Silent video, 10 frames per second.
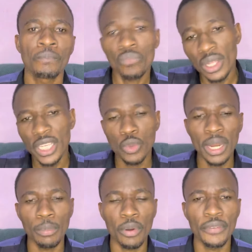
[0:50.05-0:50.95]
This is where
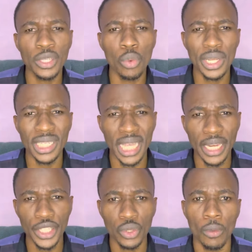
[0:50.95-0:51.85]
the prophetic word is
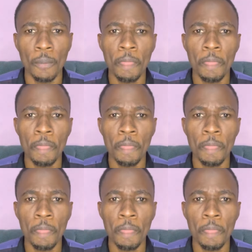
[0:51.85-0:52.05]
heading to.